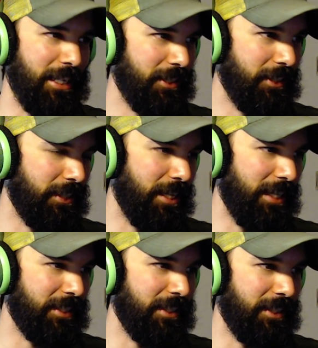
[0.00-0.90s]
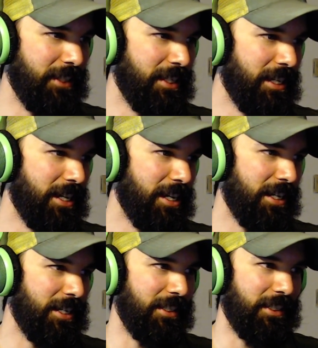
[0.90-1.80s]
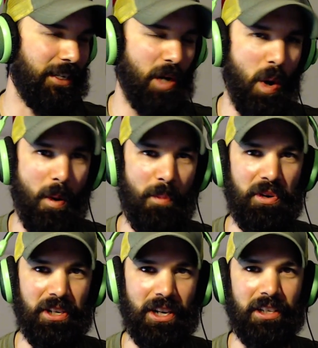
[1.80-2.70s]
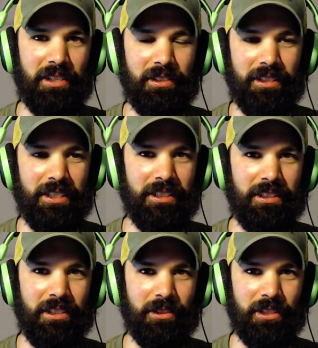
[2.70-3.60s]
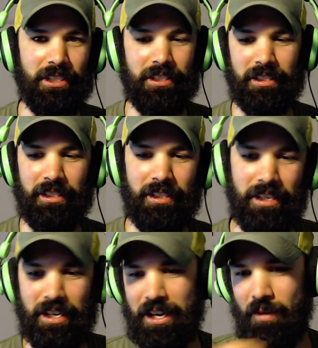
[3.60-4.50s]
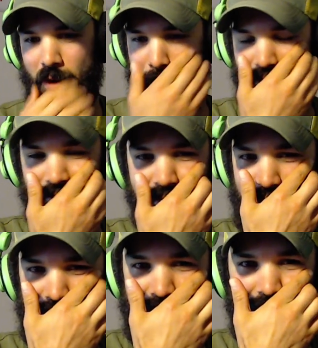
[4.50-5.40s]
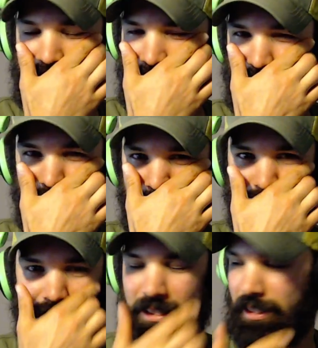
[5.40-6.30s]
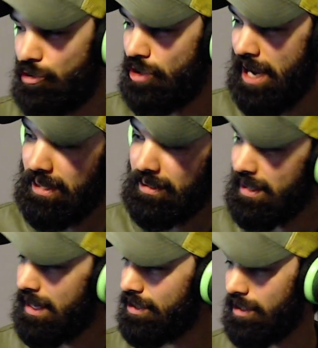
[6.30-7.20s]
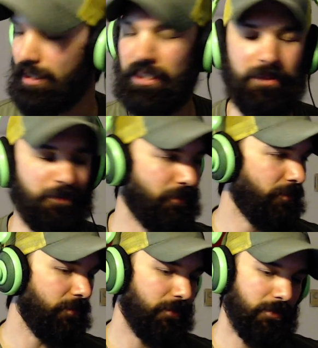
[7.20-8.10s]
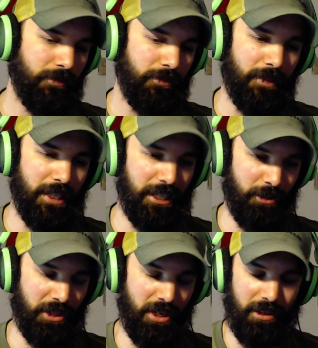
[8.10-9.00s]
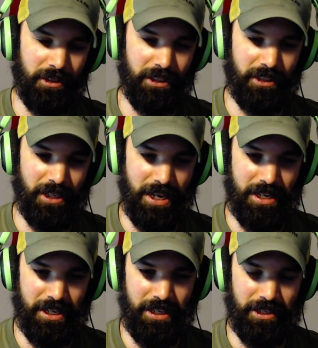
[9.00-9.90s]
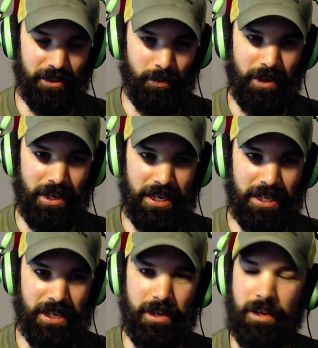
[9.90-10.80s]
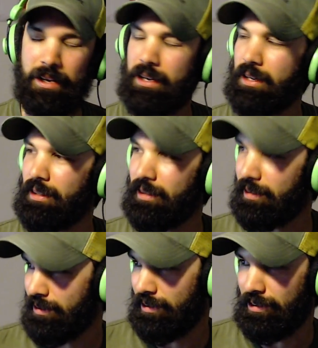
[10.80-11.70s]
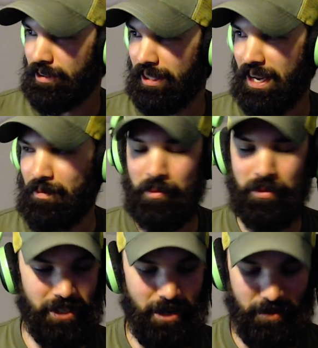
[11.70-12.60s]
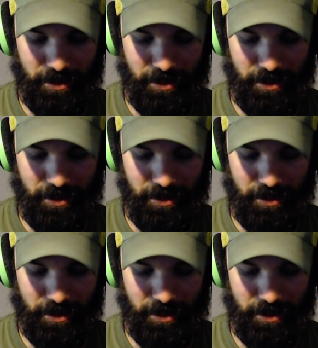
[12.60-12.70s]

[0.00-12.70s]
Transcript: that are pretty good little songs there. One of my favorite Canadian songs is a shanty actually. That's what's called at least, and it is by, oh goodness, I can't remember his name now.